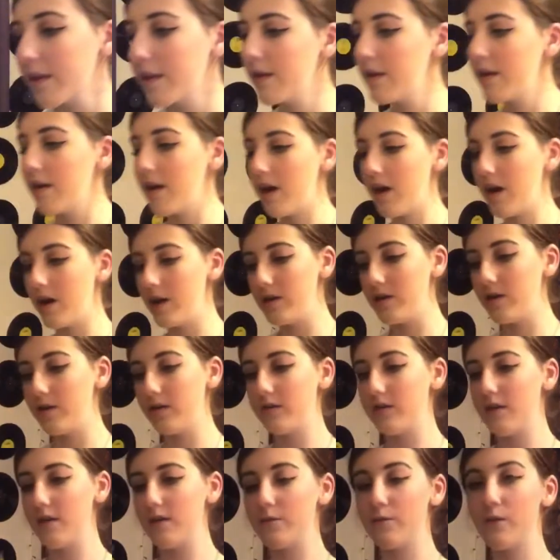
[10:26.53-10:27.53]
I use
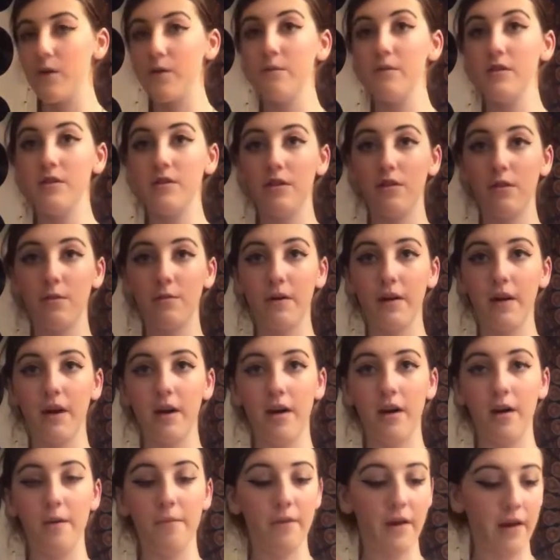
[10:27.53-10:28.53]
this one, which is on my
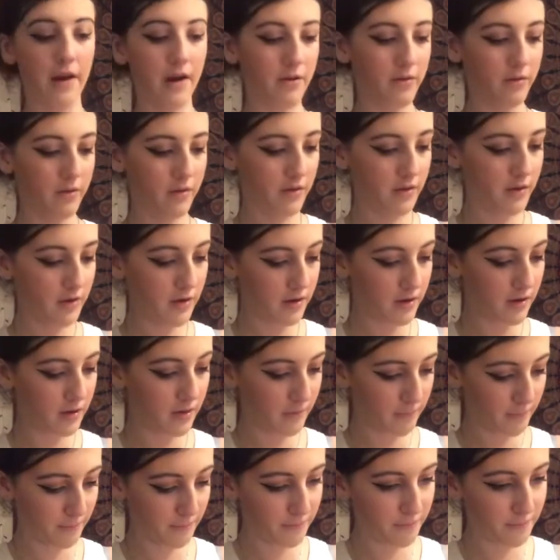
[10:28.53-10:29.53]
eyebrow
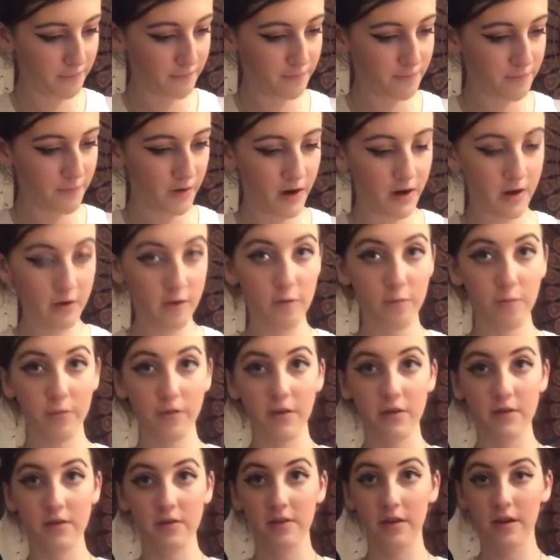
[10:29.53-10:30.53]
brush,
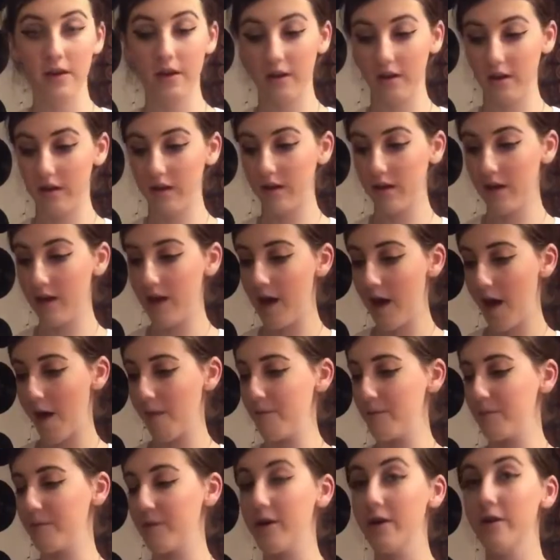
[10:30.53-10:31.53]
because I have a
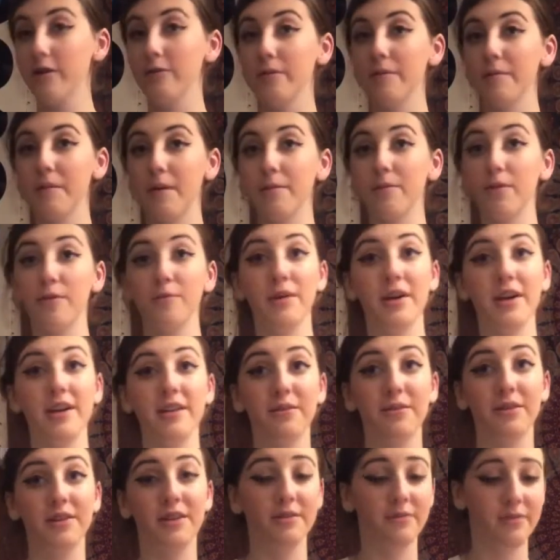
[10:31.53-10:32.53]
brush but my problem is
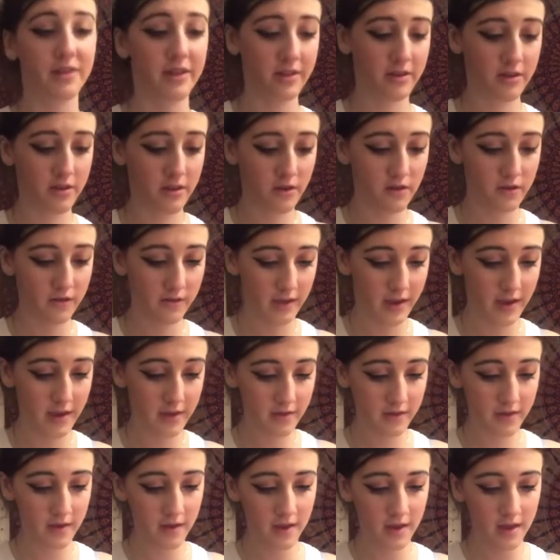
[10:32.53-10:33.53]
so I don't really use this.